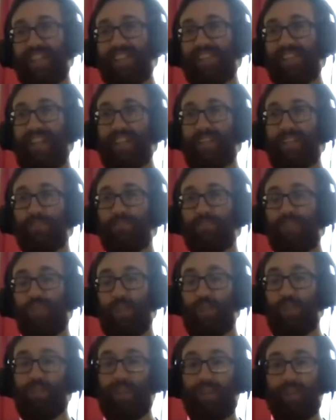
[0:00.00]
end up
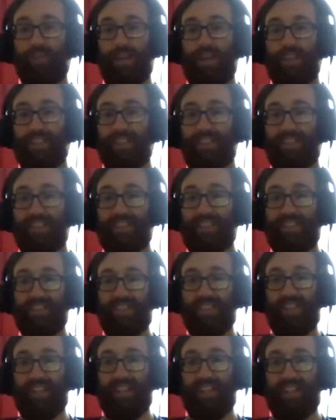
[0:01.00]
drifting around this,
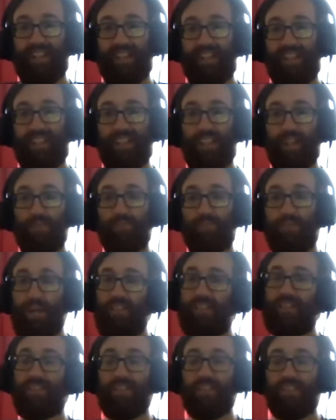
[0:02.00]
magical